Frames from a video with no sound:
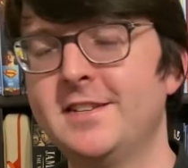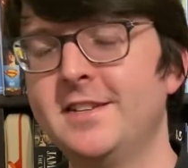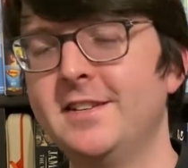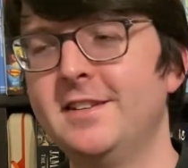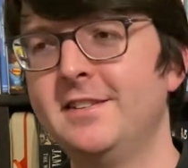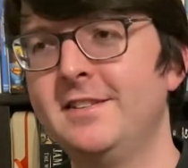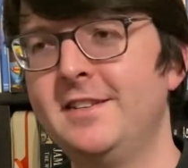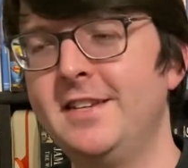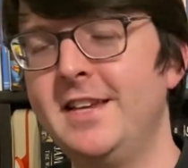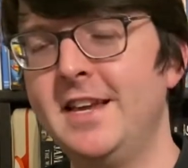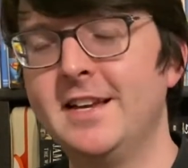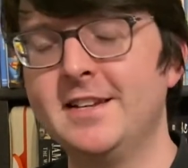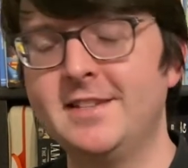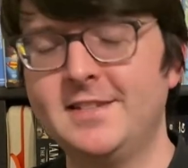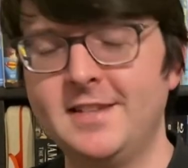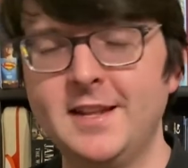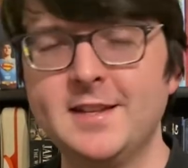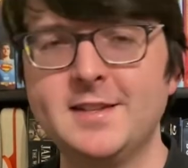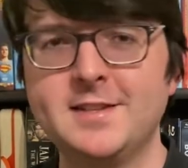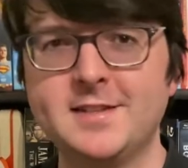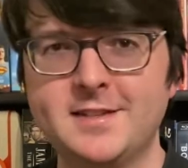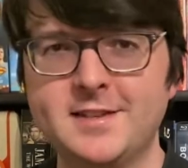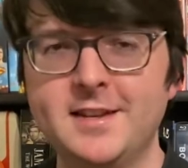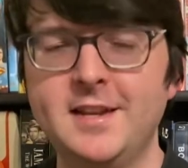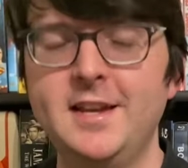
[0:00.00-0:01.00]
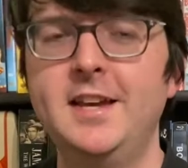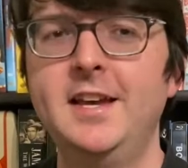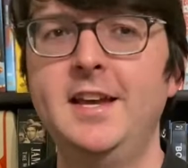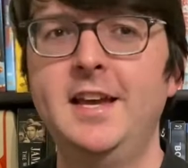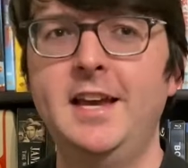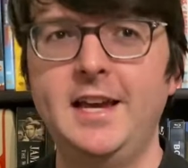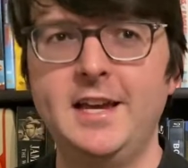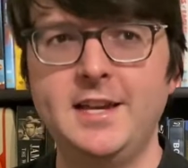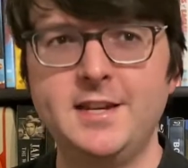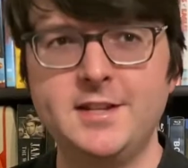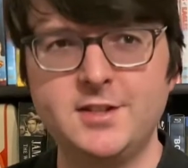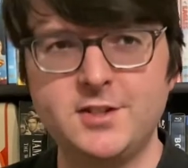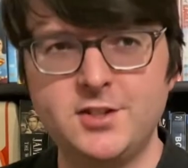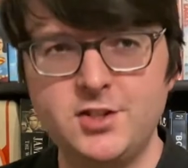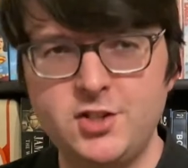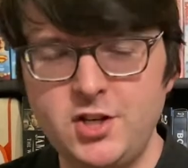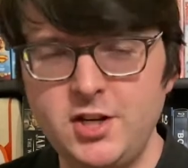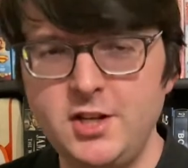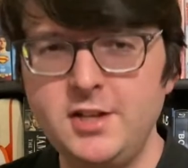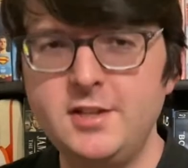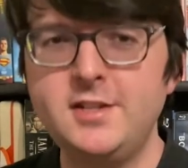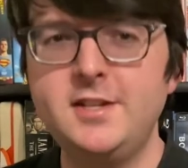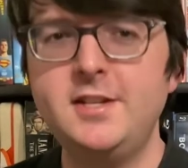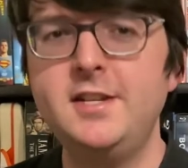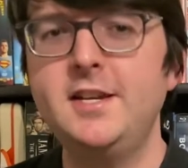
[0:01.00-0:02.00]
And yes, that's as
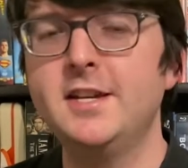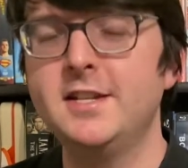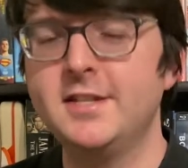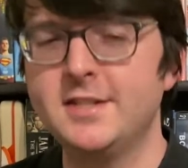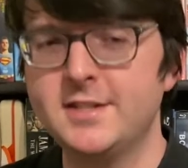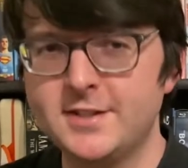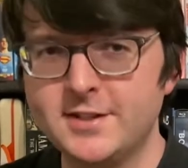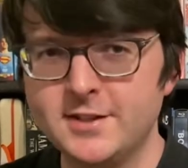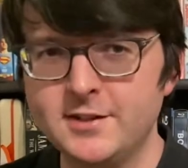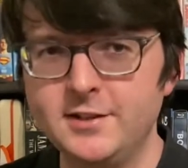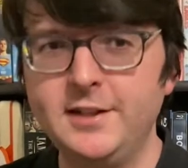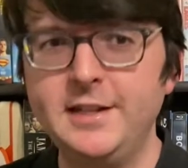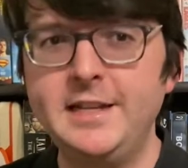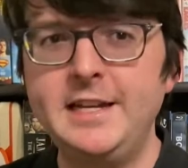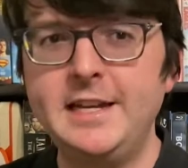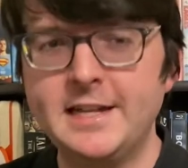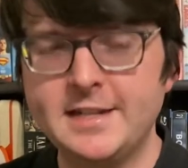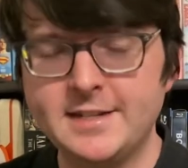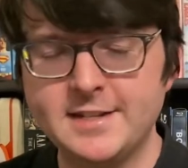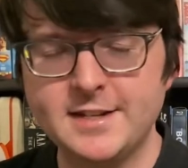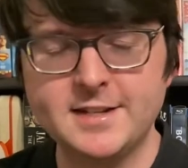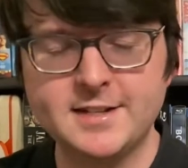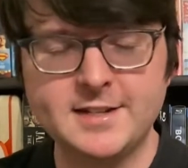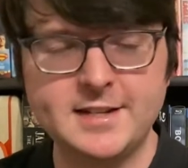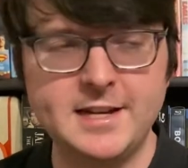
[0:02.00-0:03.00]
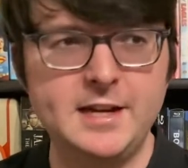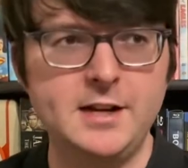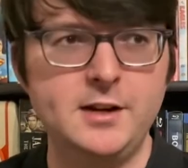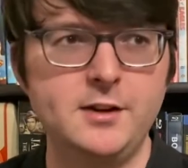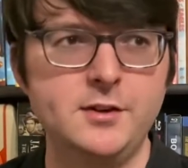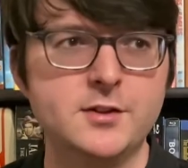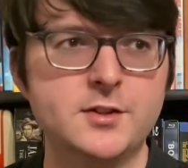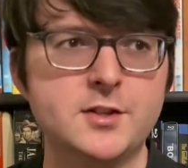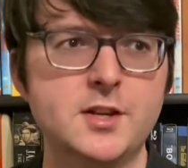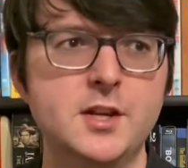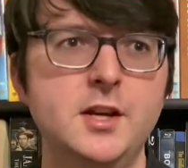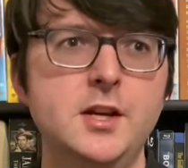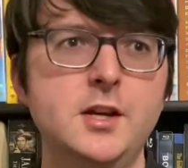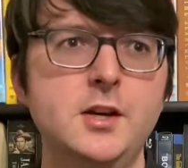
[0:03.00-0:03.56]
cheesy and silly as it sounds,